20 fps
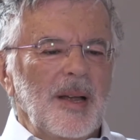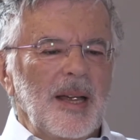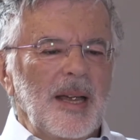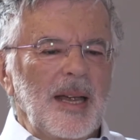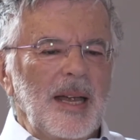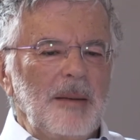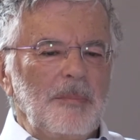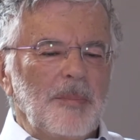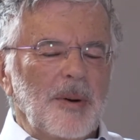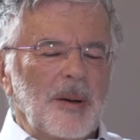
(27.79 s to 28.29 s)

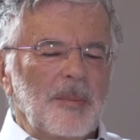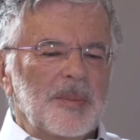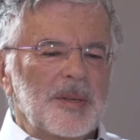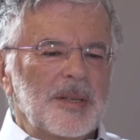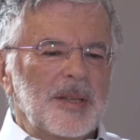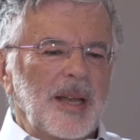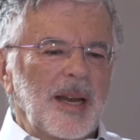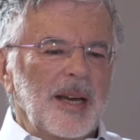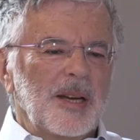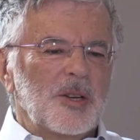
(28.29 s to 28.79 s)
Heat pumps
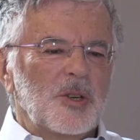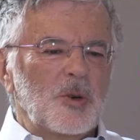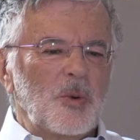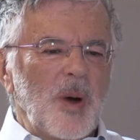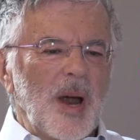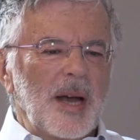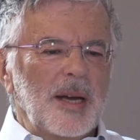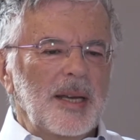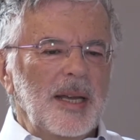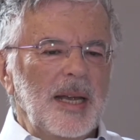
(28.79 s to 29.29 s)
that
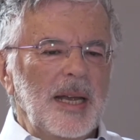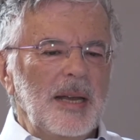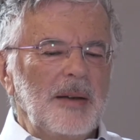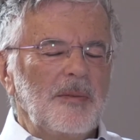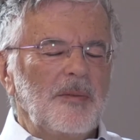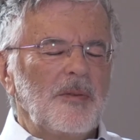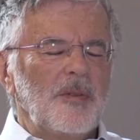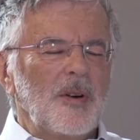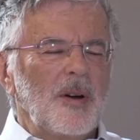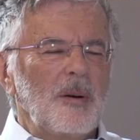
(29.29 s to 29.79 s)
extract
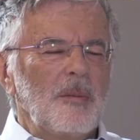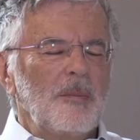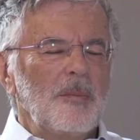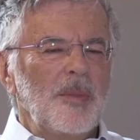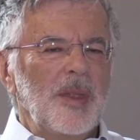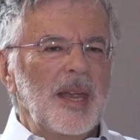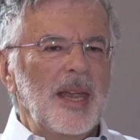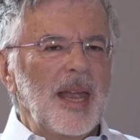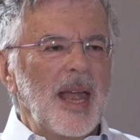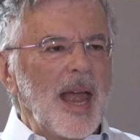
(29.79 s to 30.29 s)
heat from
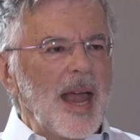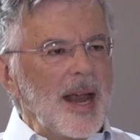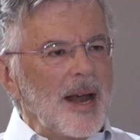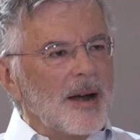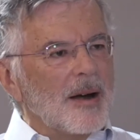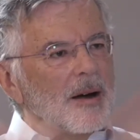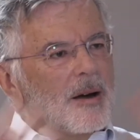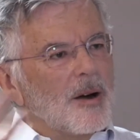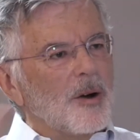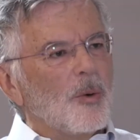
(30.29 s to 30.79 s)
the
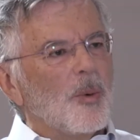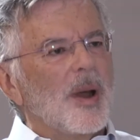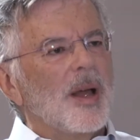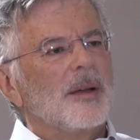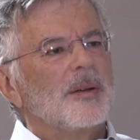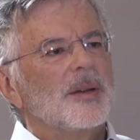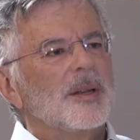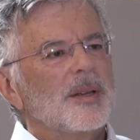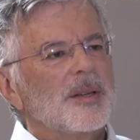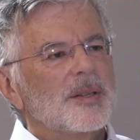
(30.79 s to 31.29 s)
air
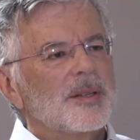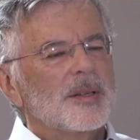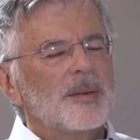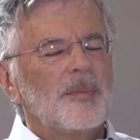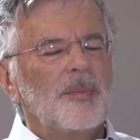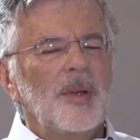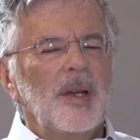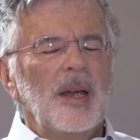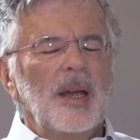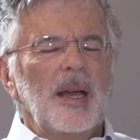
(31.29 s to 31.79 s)
around us,
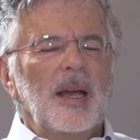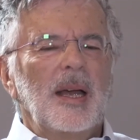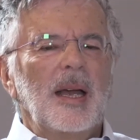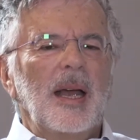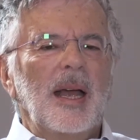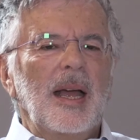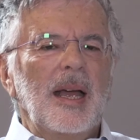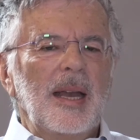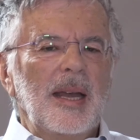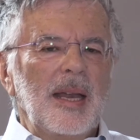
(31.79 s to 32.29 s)

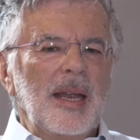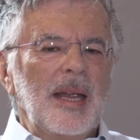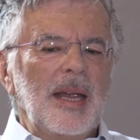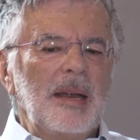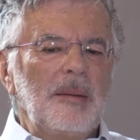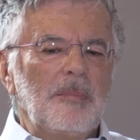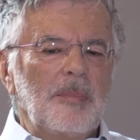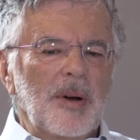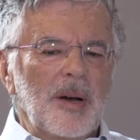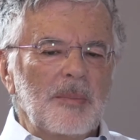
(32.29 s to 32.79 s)
and
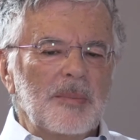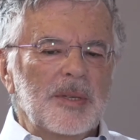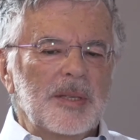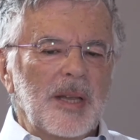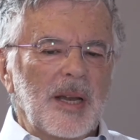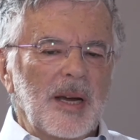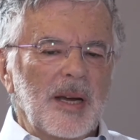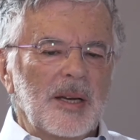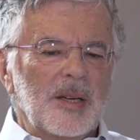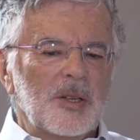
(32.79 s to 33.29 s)
heat pumps
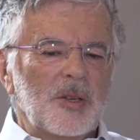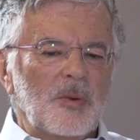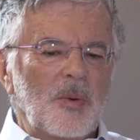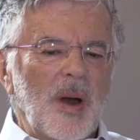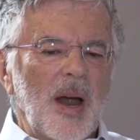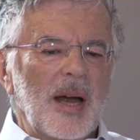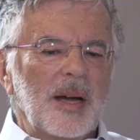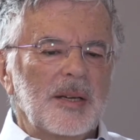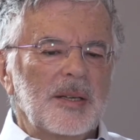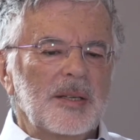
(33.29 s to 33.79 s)
that
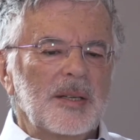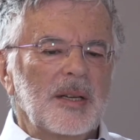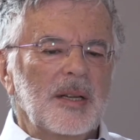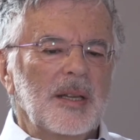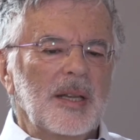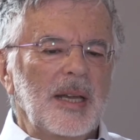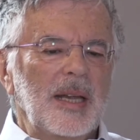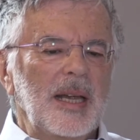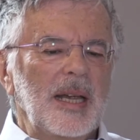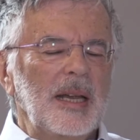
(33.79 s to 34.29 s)
extract
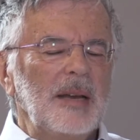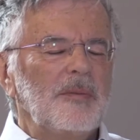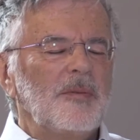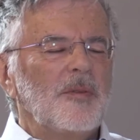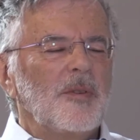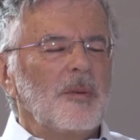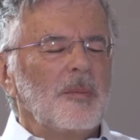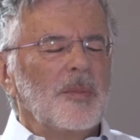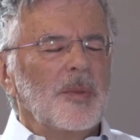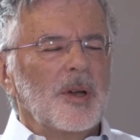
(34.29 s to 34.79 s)
the heat
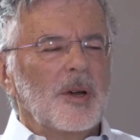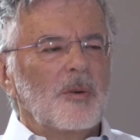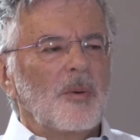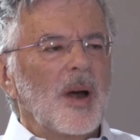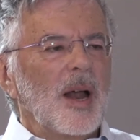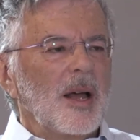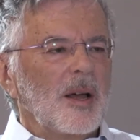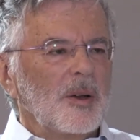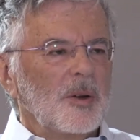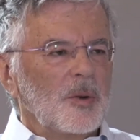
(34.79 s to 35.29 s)
from the
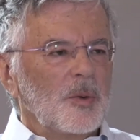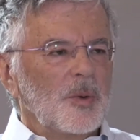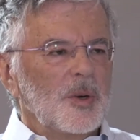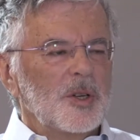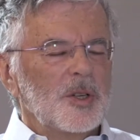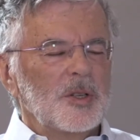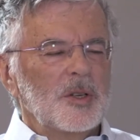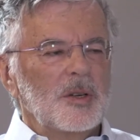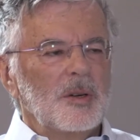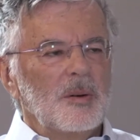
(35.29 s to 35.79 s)
ground,
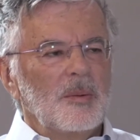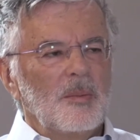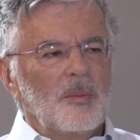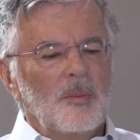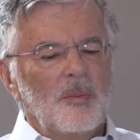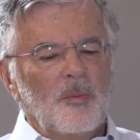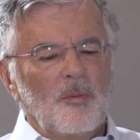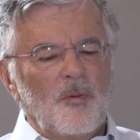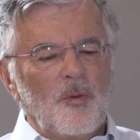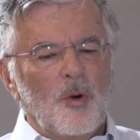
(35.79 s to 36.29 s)
which
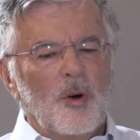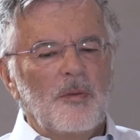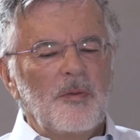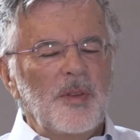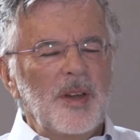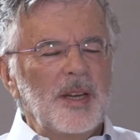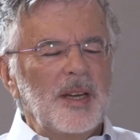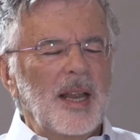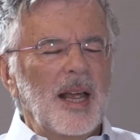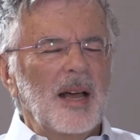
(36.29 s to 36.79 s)
4
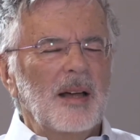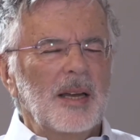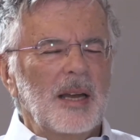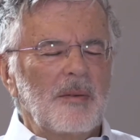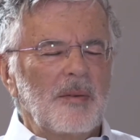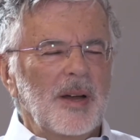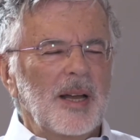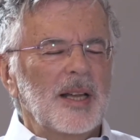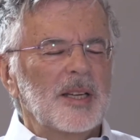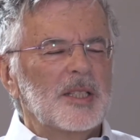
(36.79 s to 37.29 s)
feet down
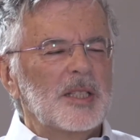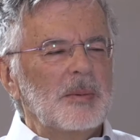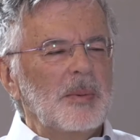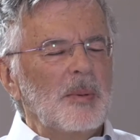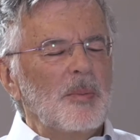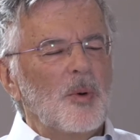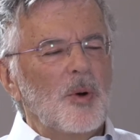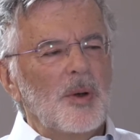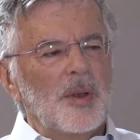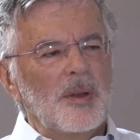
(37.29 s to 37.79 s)
never gets to
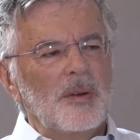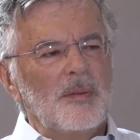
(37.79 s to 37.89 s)
be more than